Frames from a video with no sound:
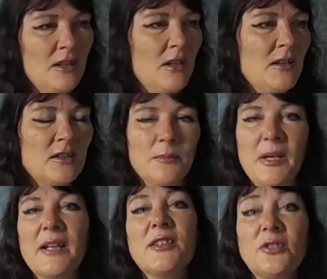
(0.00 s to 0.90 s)
So, but
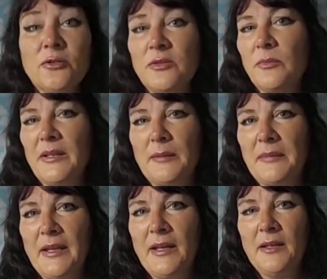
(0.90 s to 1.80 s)
I can do them when I'm
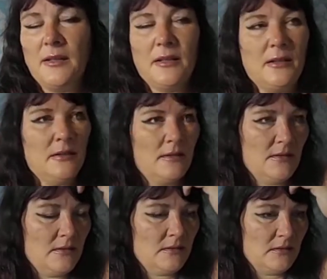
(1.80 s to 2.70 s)
there.
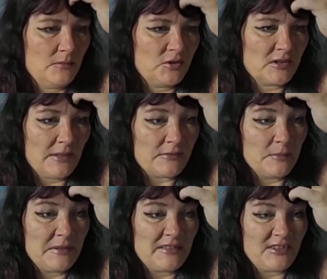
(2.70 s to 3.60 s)
I'm just going to have to
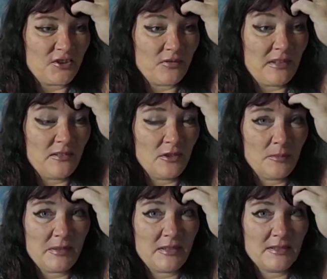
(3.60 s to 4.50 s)
be discreet though,
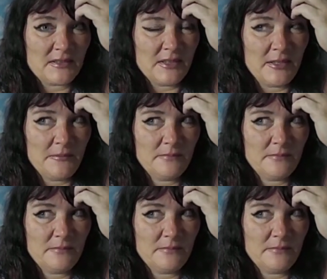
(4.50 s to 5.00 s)
because and